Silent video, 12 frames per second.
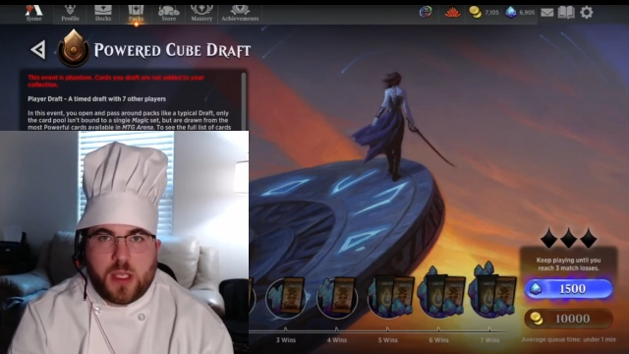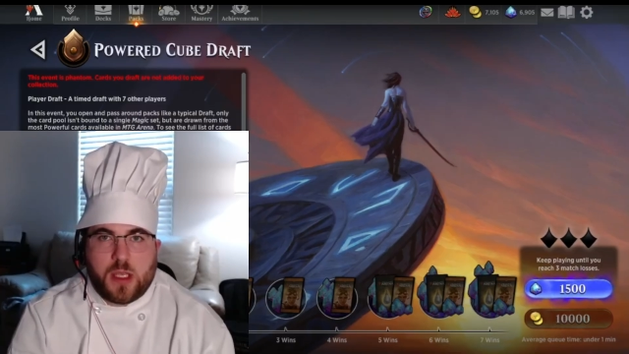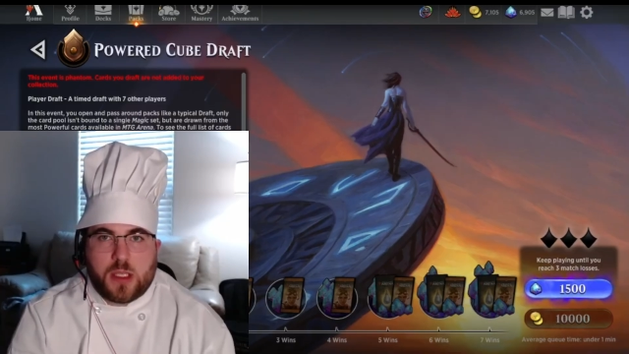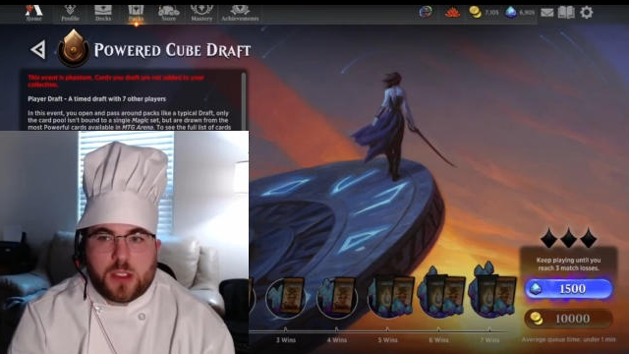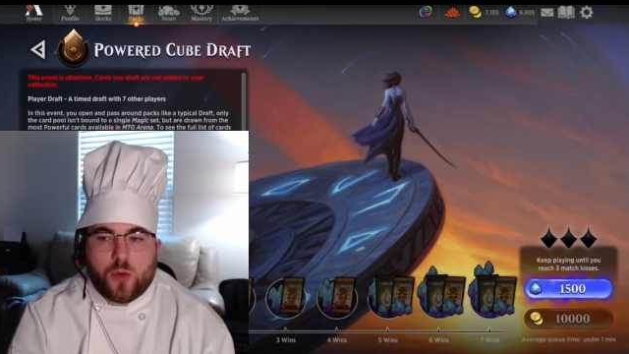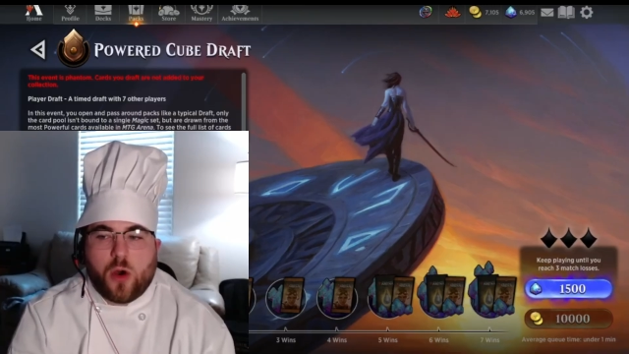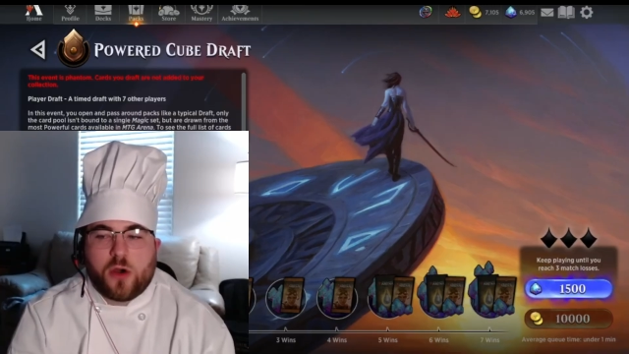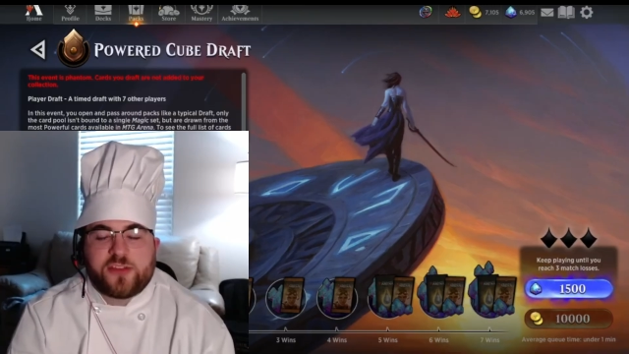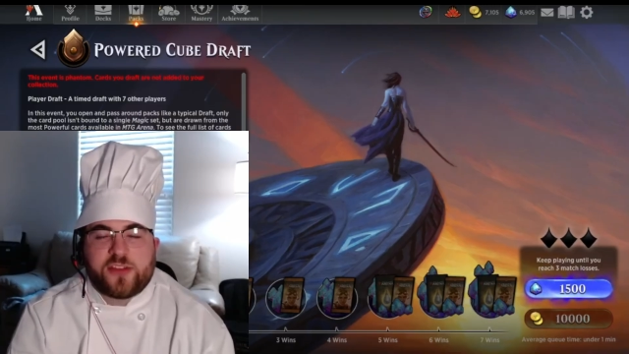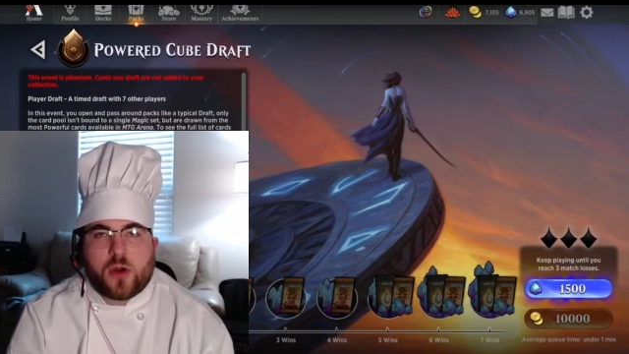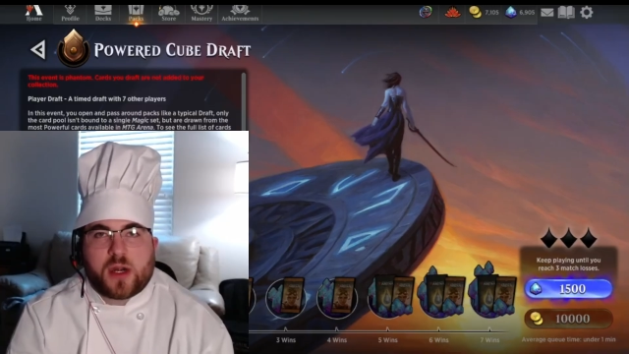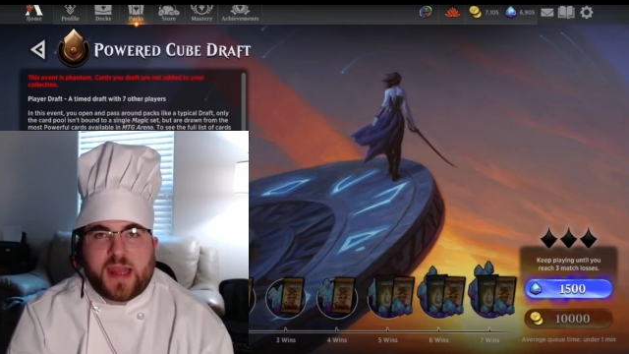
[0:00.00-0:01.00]
You
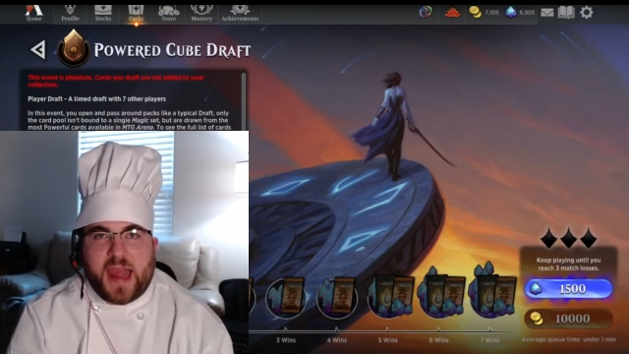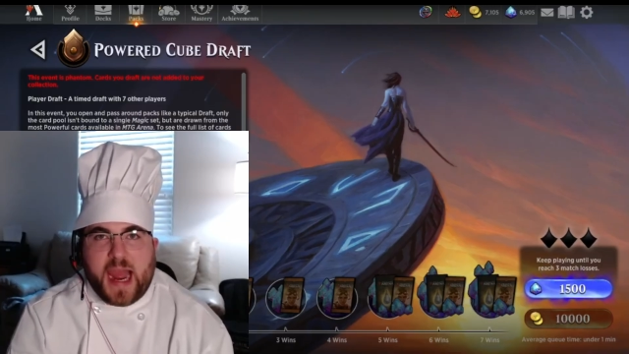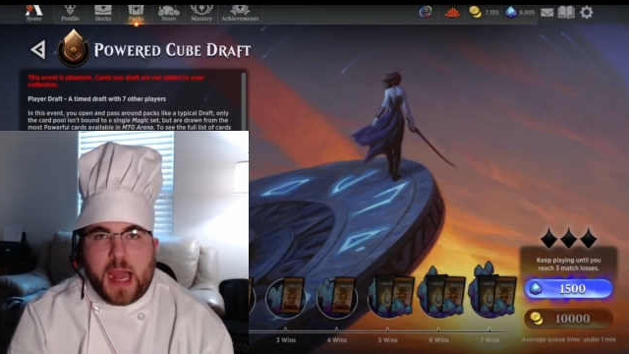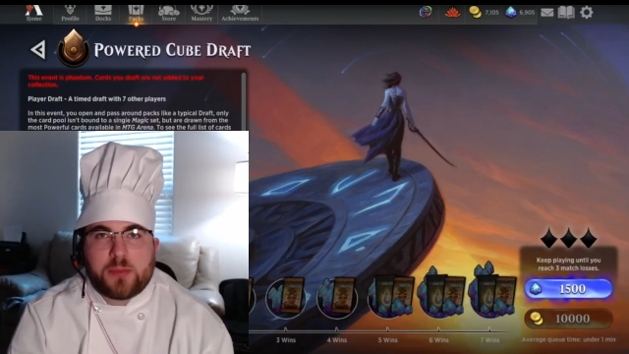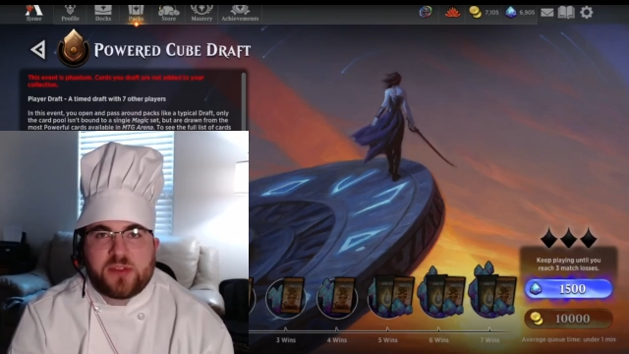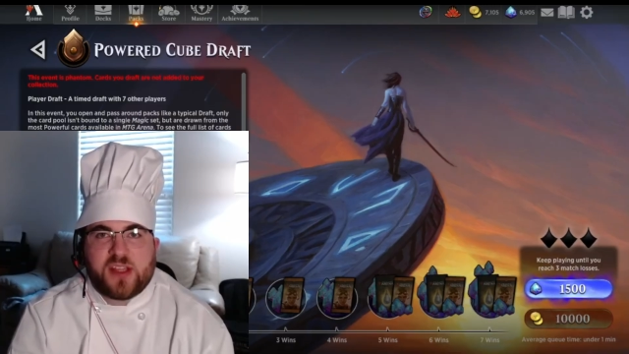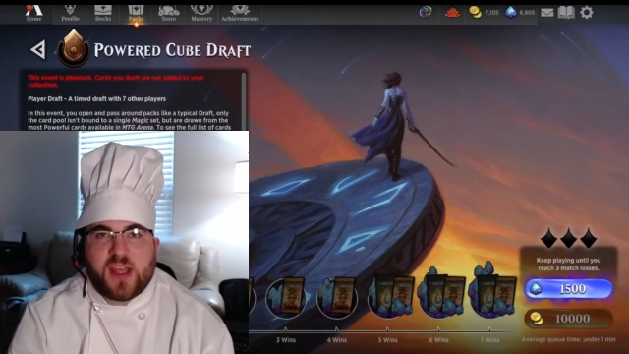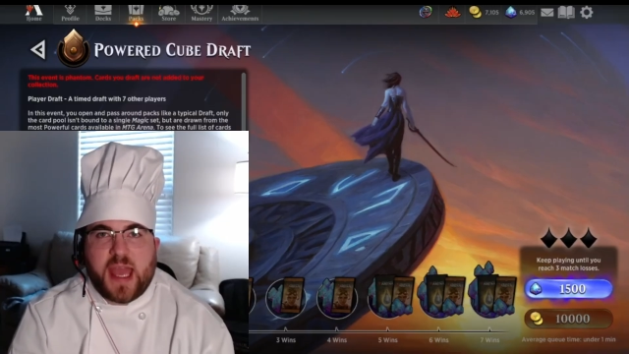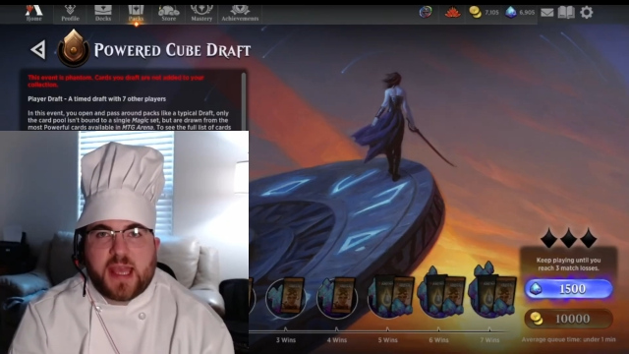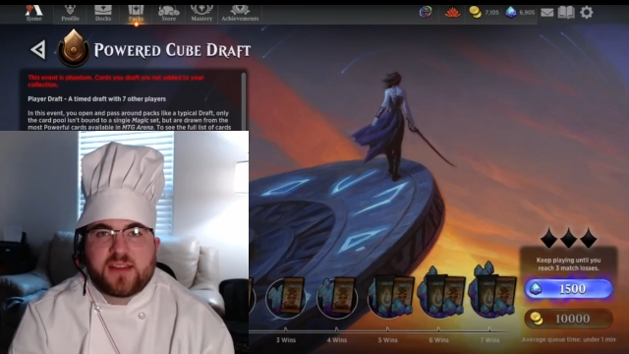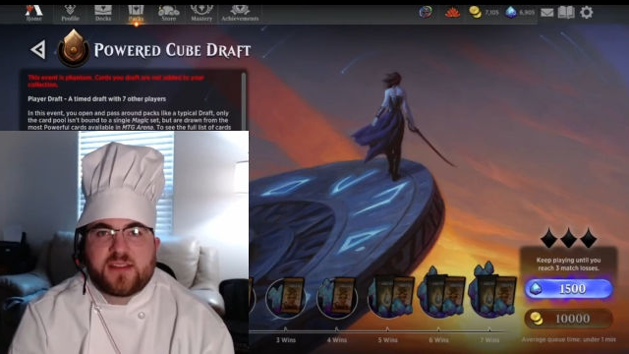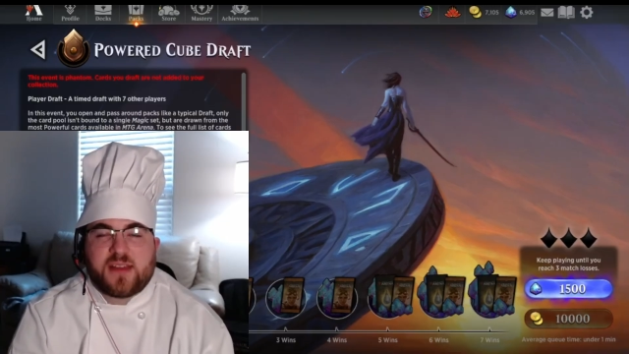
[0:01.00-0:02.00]
also are capped
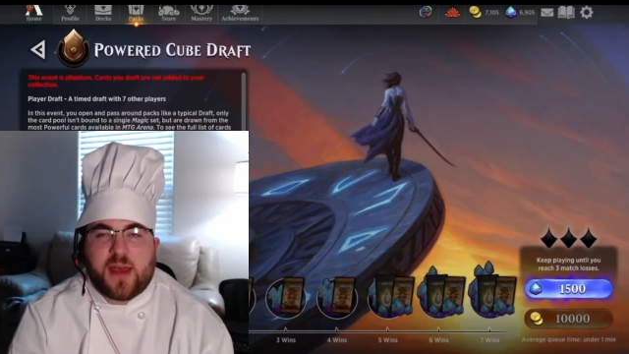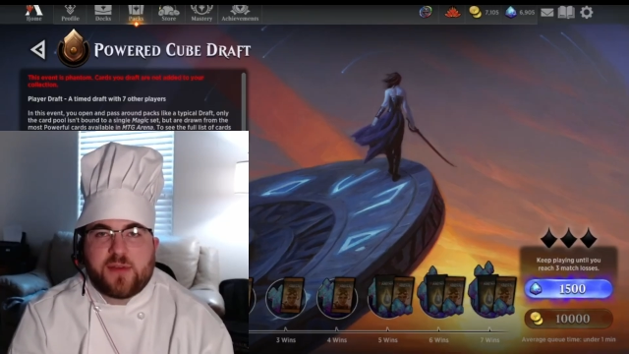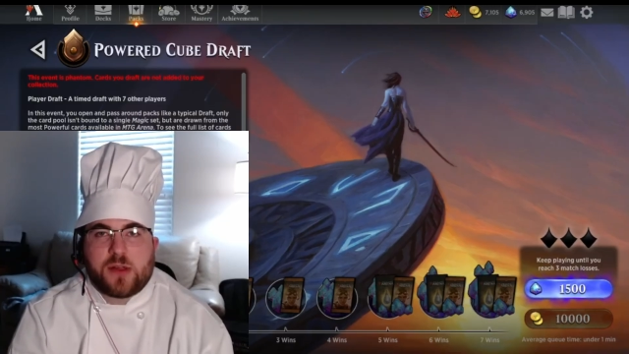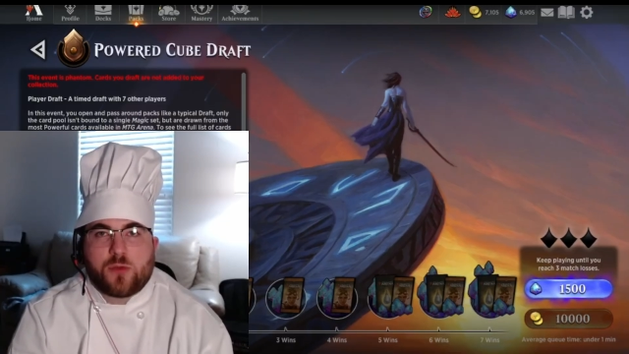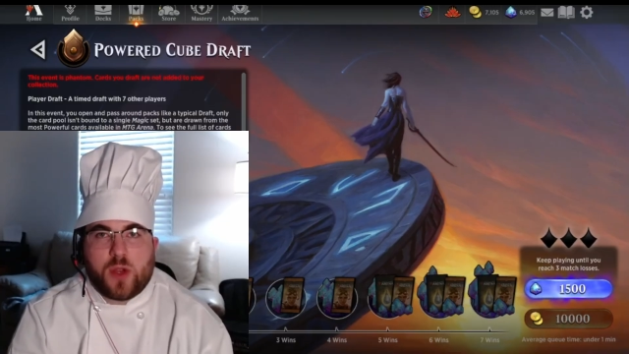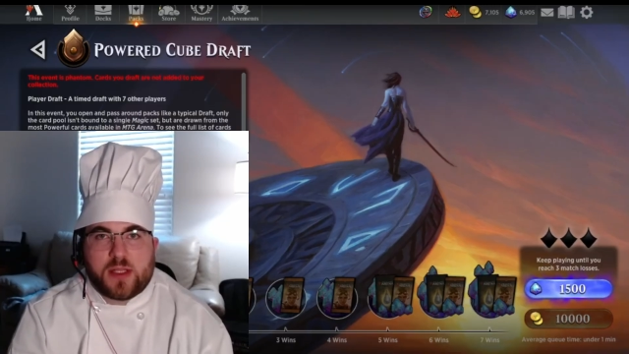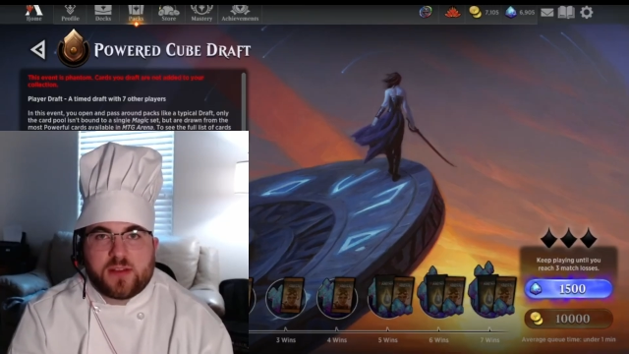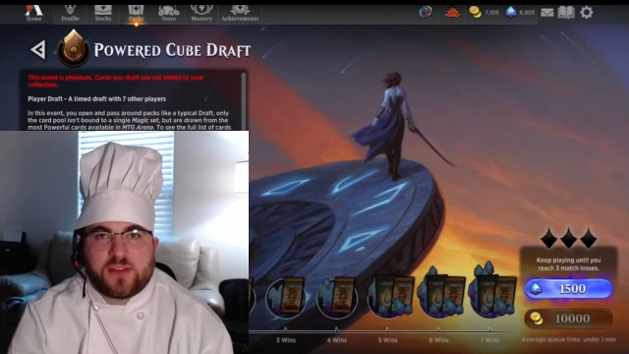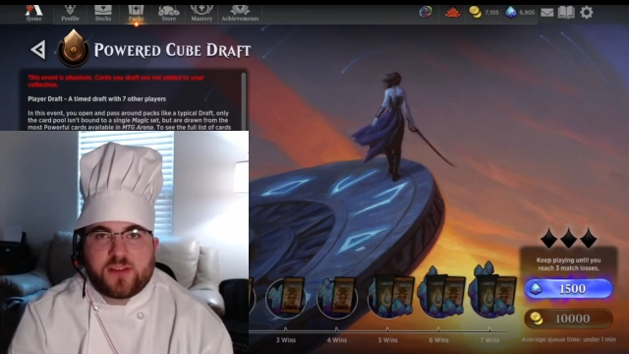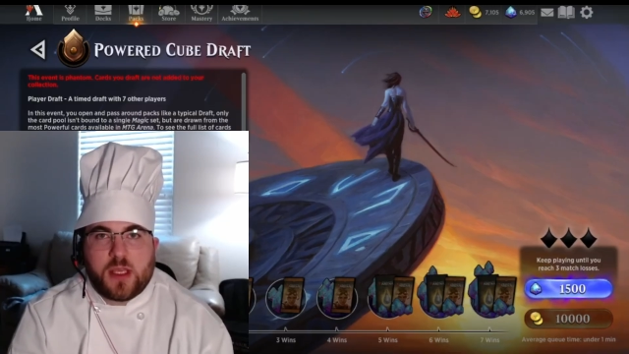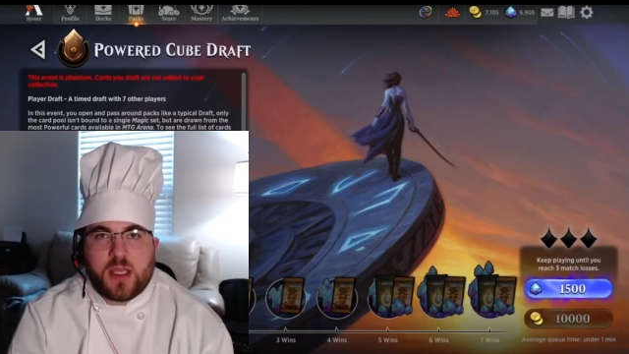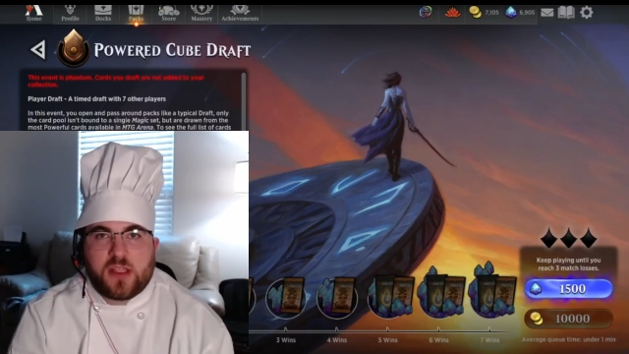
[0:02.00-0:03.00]
at 7 wins,